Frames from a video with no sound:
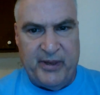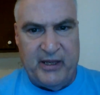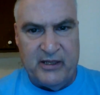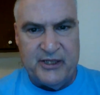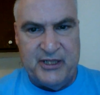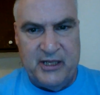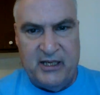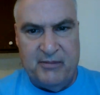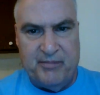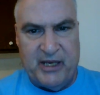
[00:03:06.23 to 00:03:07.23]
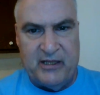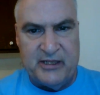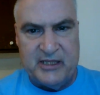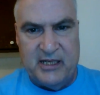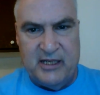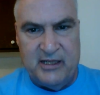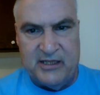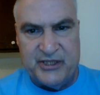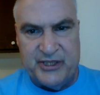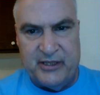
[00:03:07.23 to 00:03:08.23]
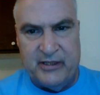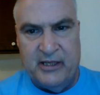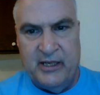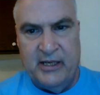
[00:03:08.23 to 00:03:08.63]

Palestinian descent